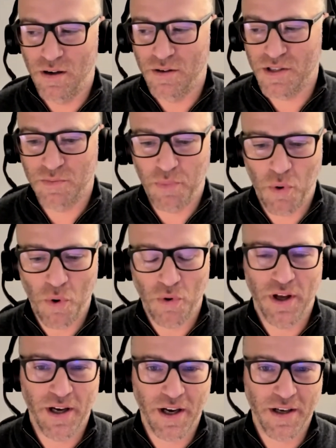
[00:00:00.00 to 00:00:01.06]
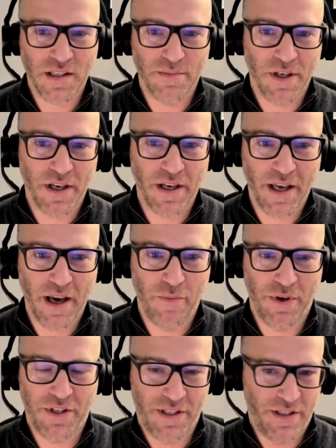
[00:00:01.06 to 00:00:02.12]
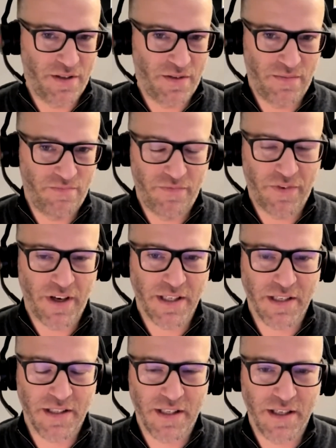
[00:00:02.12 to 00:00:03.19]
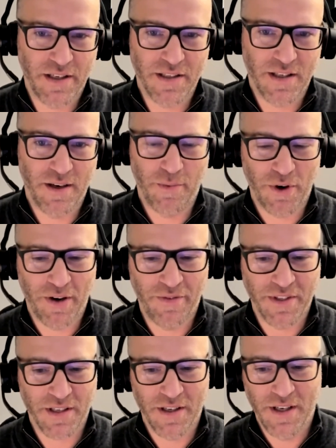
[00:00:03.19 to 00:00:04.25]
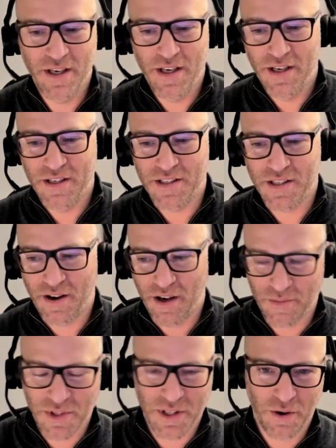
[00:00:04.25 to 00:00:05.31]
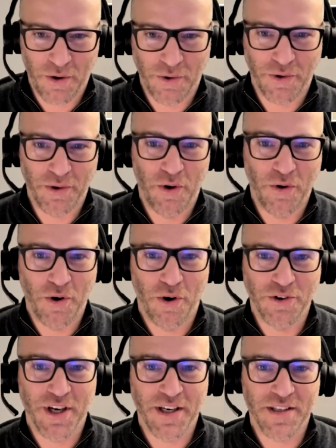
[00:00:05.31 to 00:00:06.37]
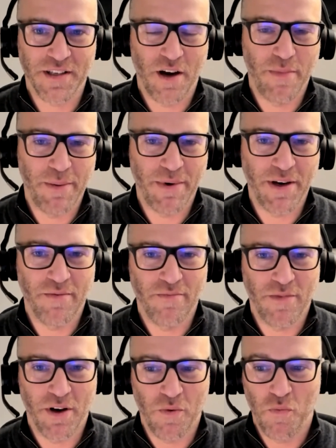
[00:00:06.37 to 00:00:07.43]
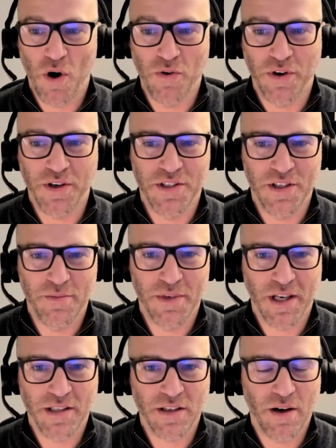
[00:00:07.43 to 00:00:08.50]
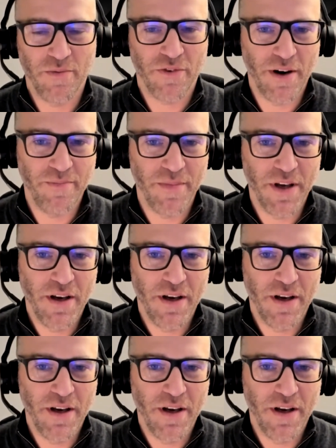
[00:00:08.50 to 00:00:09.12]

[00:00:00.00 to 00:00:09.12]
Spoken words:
support that a customer can get, which is fantastic, because then I'm not having to sign up to long contracts that I maybe won't consume in that time frame.